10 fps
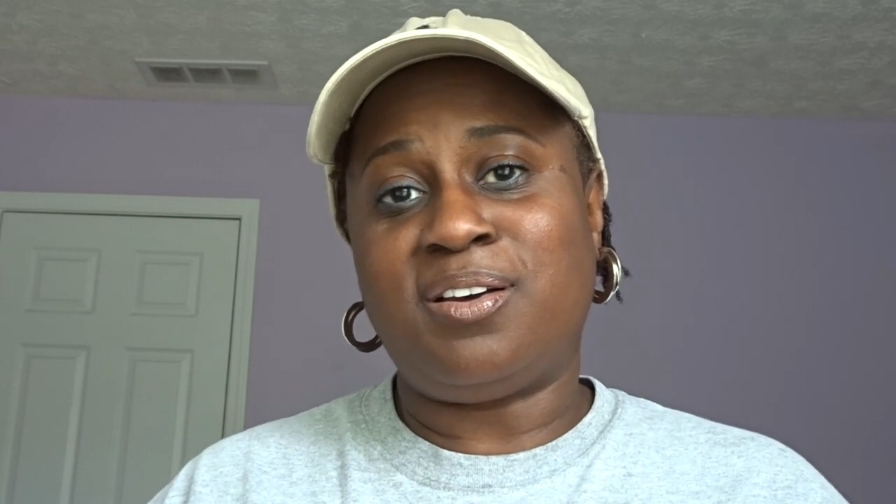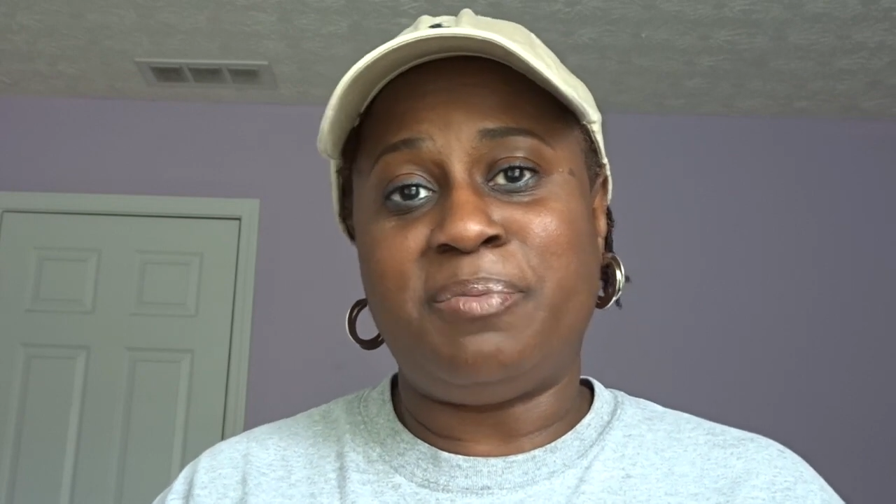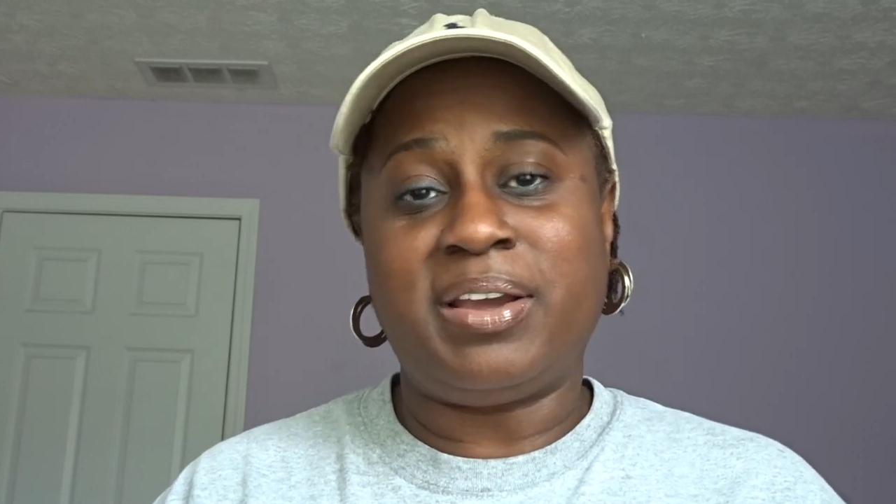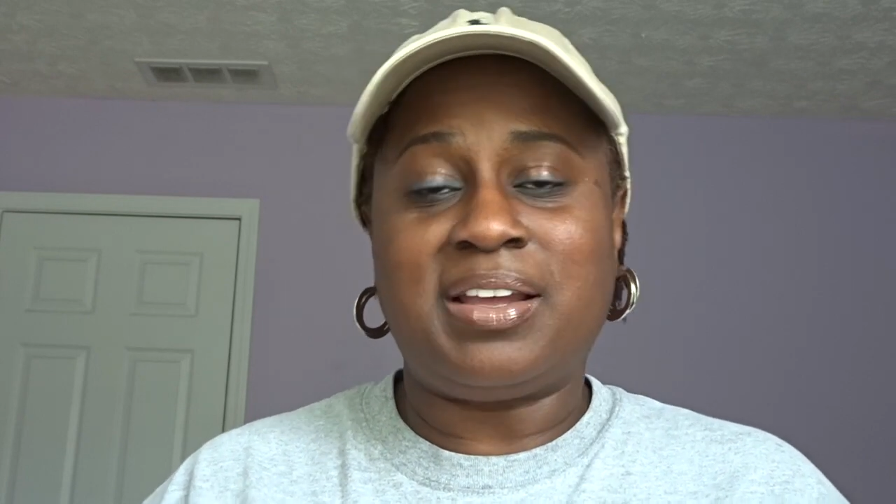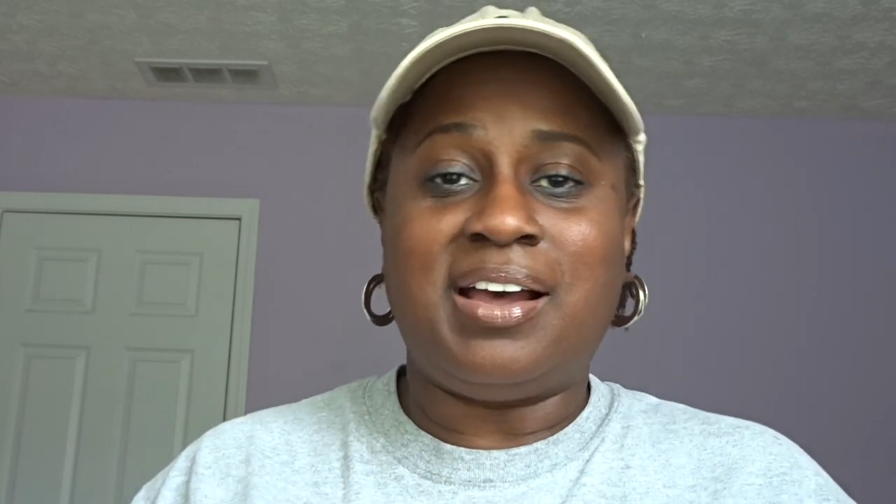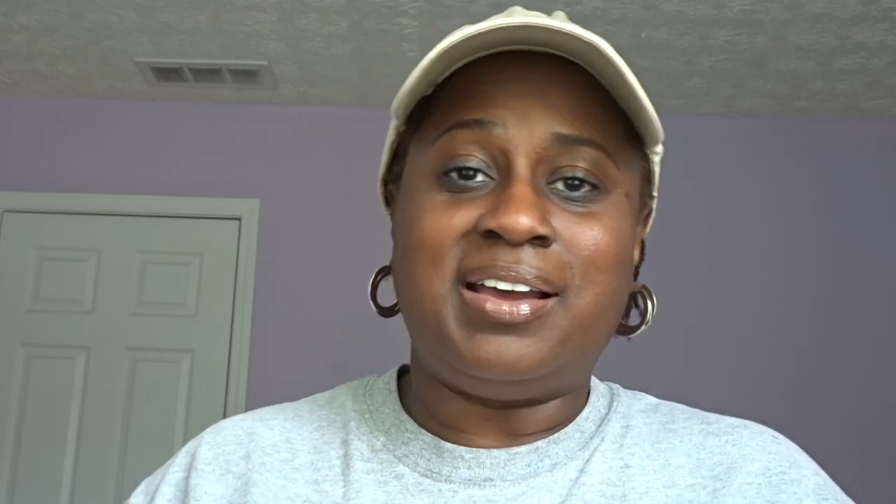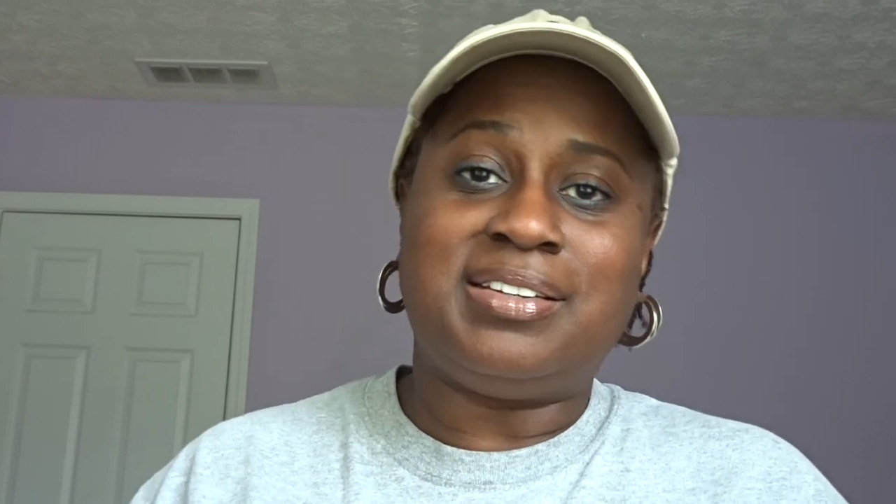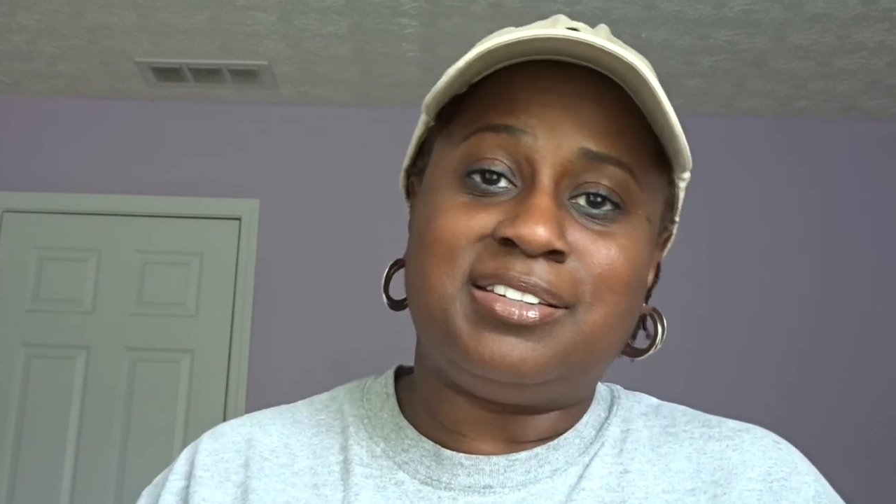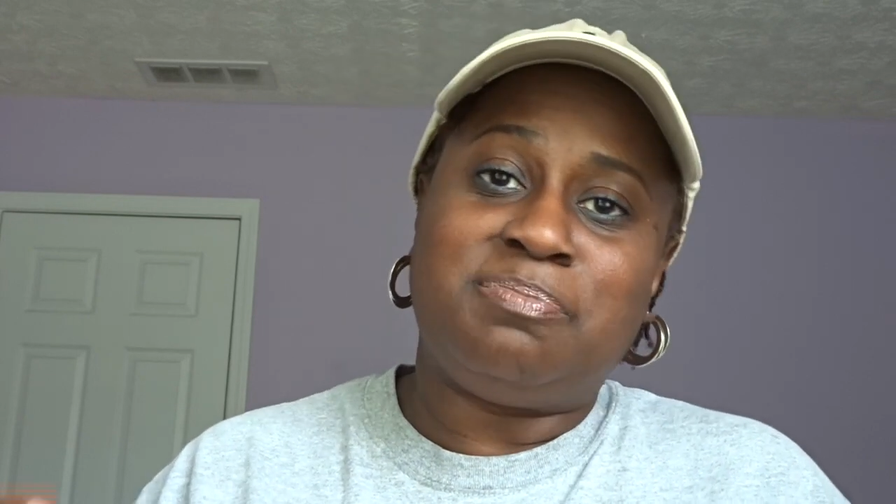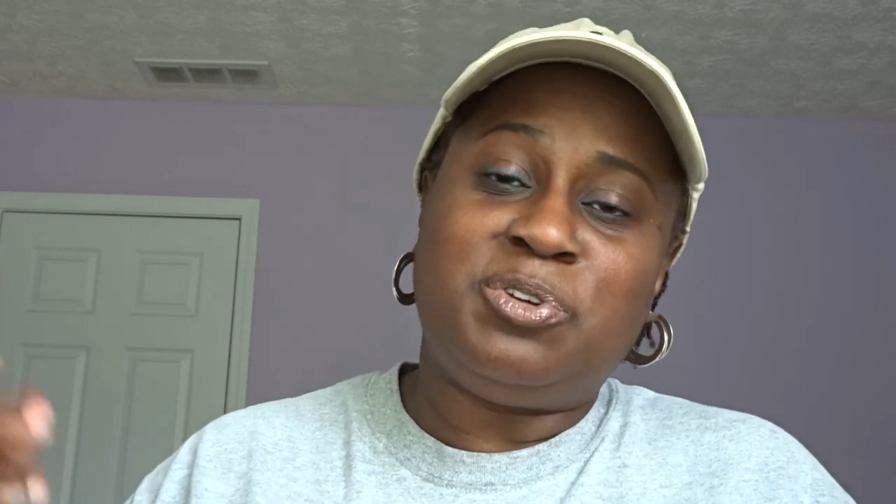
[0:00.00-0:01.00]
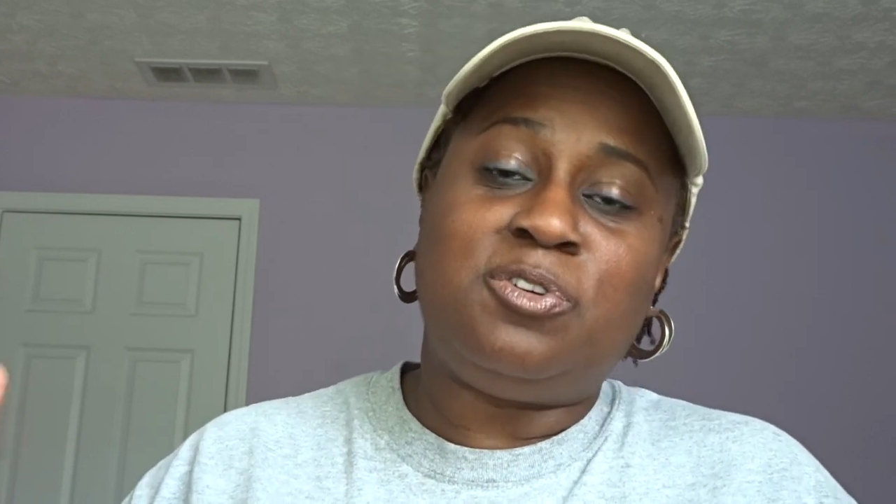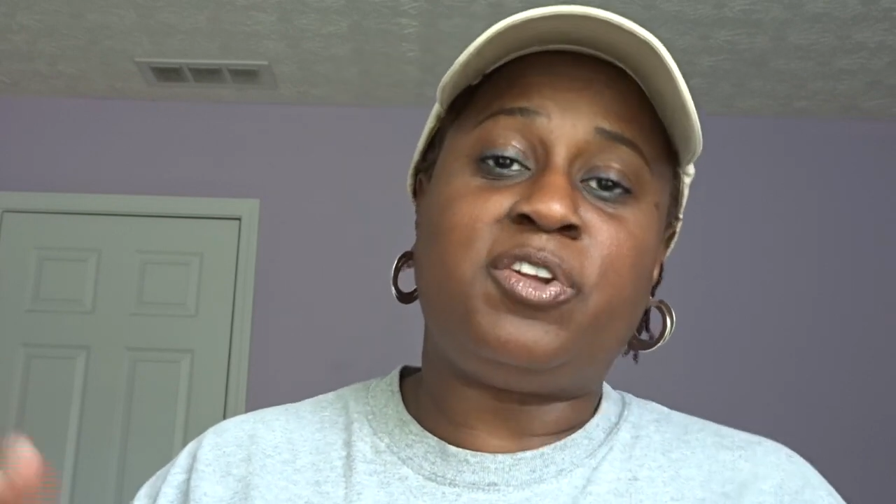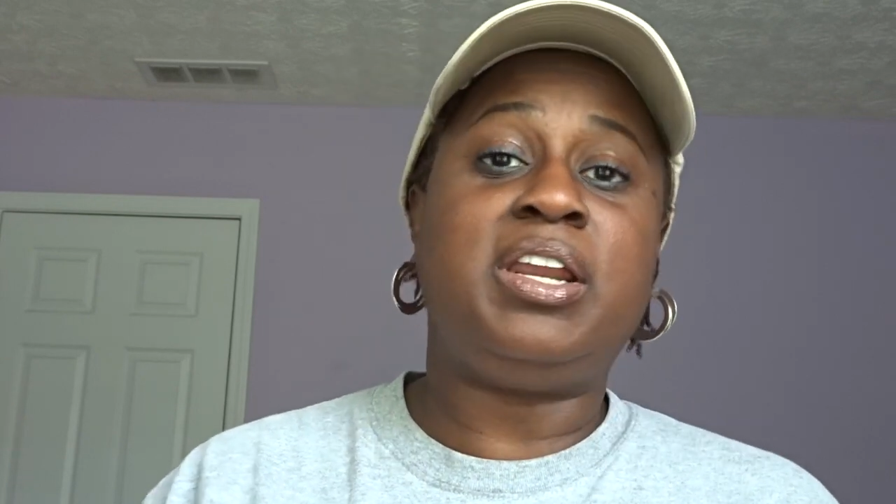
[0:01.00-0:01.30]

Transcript: Oh my God, it's beautiful.